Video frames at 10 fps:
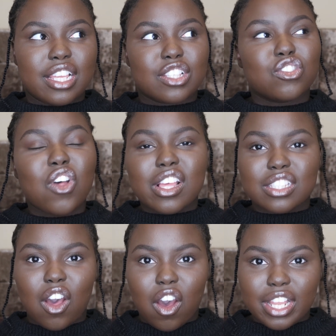it's not
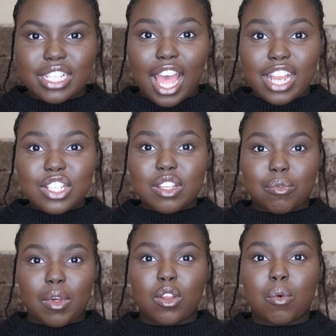as hard. It's
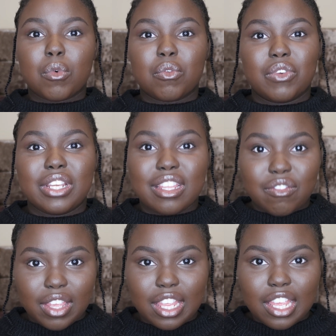actually a lot more
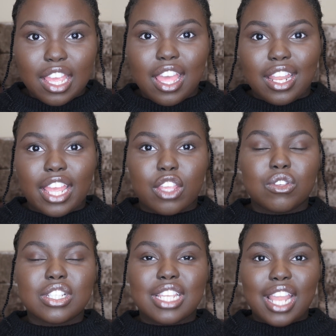relieving. Like,
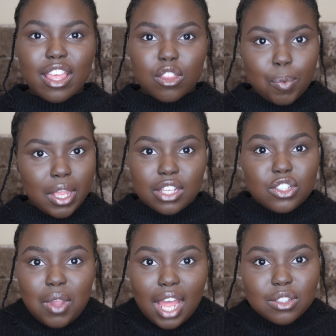you just let the pain,
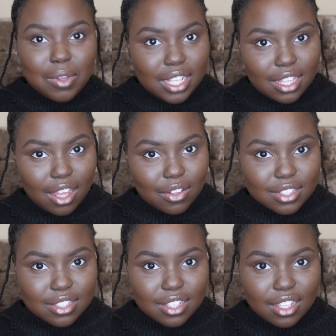because you can't do anything
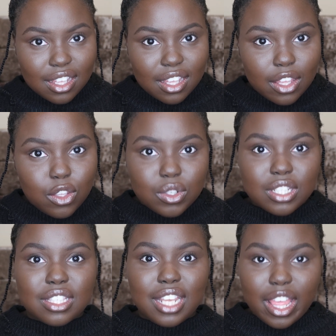else. You
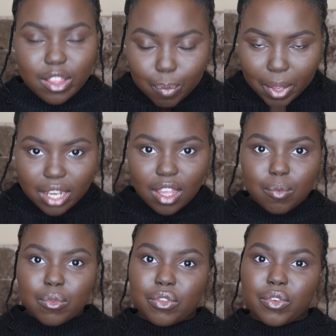just let the pain
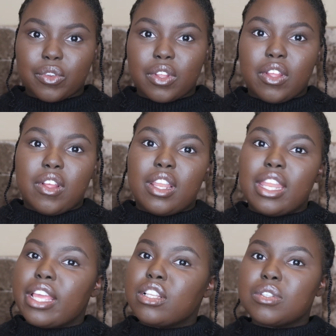come through.
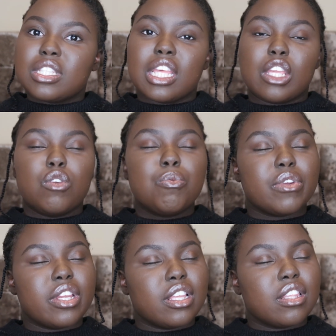Let it do its thing. You
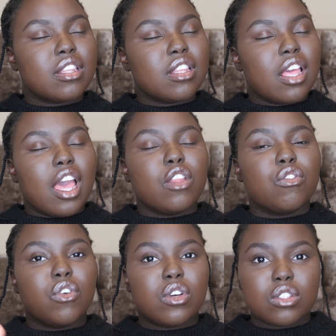breathe.
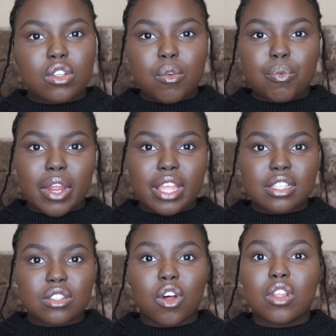You focus on your
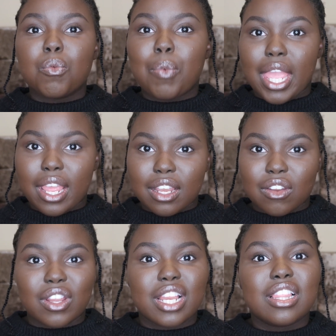breaths, not on the pain,
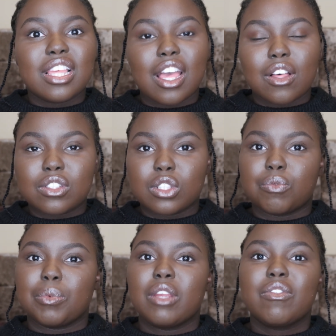not on anything else,
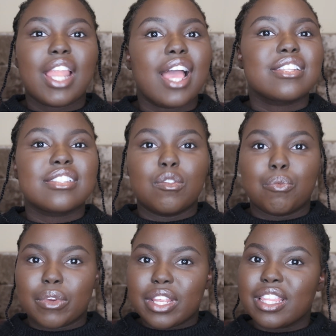just being relaxed
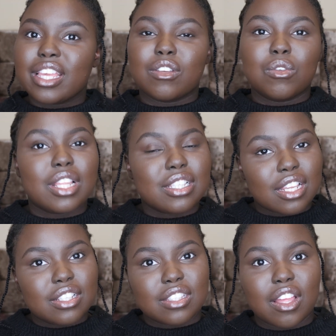and breathing and all that
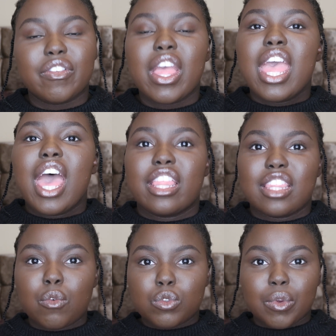kind of stuff.
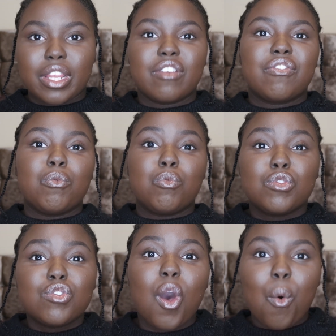And that was working
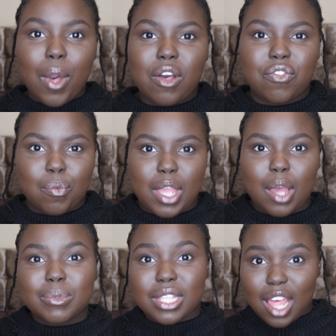so well for me
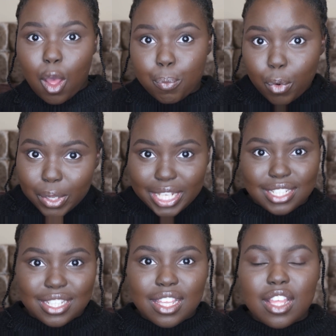up to that
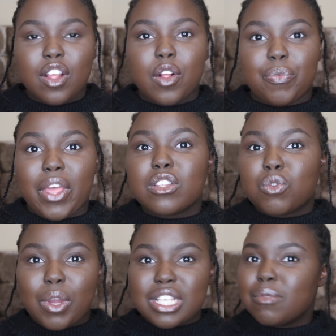point, that
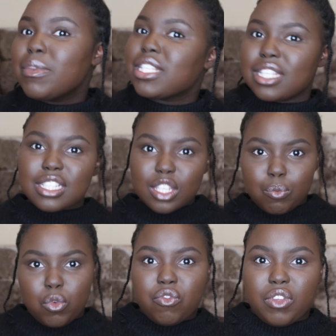20 minutes into
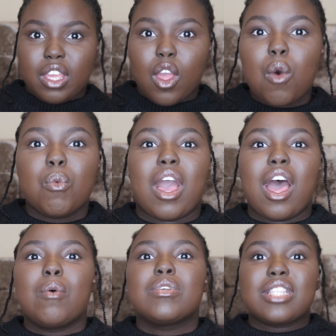the movie where
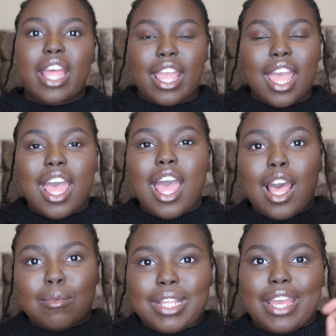I was like,
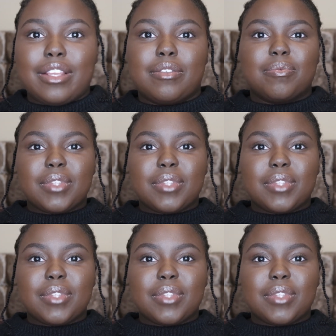I'm dying.